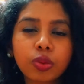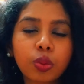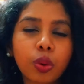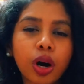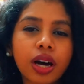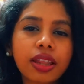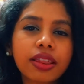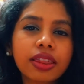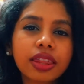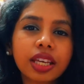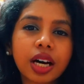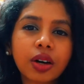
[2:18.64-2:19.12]

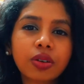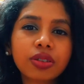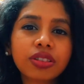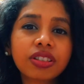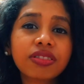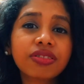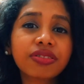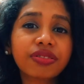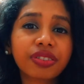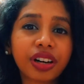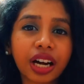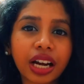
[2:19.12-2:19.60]

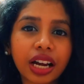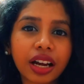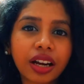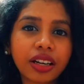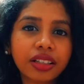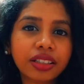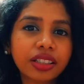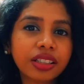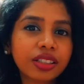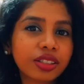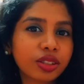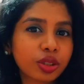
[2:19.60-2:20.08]

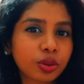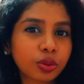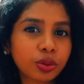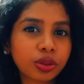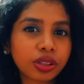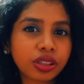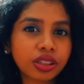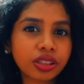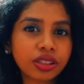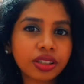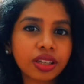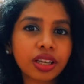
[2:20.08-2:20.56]
1,500
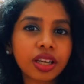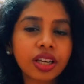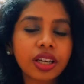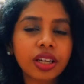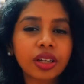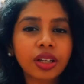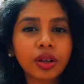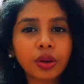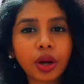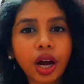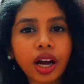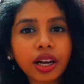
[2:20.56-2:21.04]
students
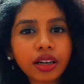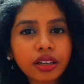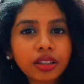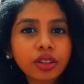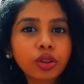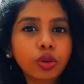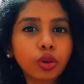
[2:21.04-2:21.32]
under the